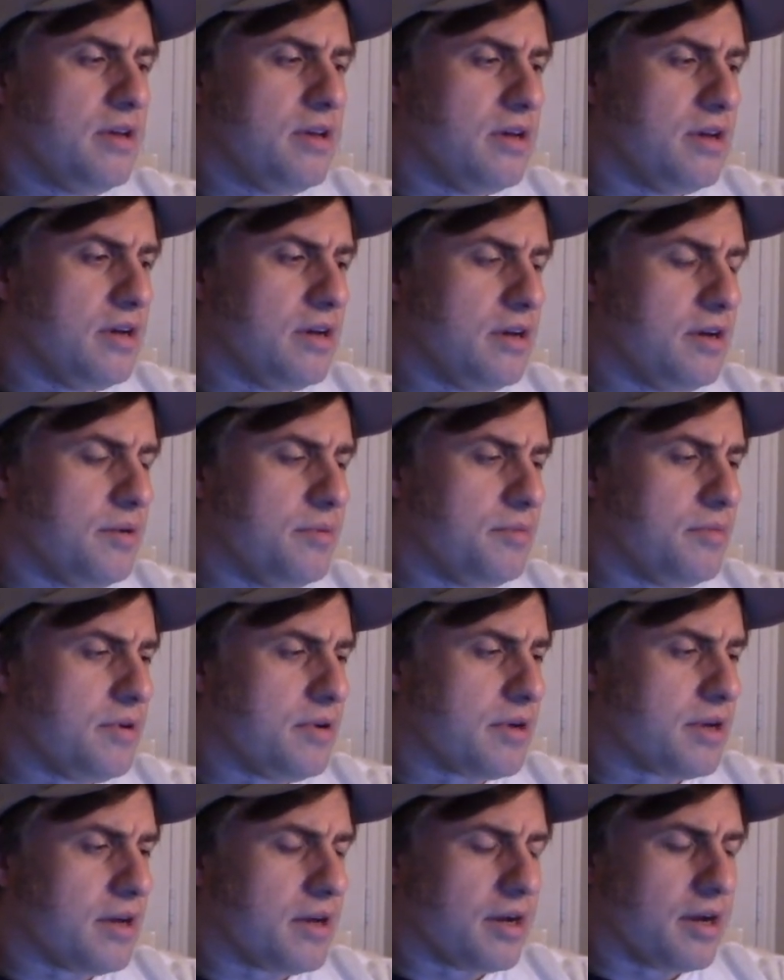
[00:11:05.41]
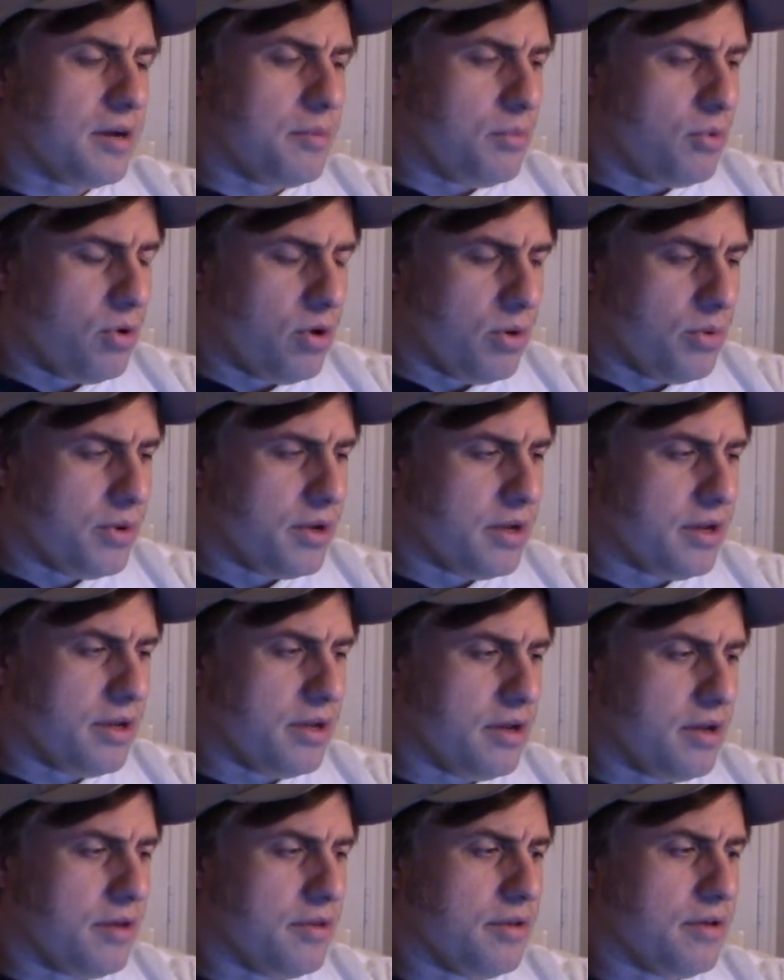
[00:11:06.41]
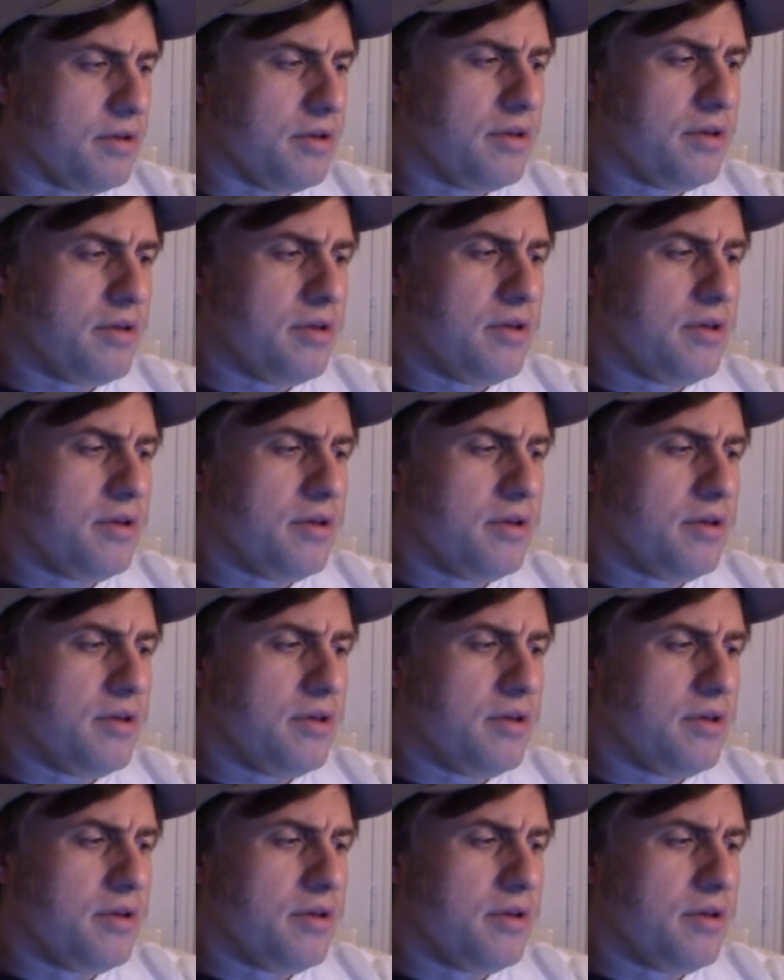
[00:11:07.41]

Um, I, I, got Baldwin in another.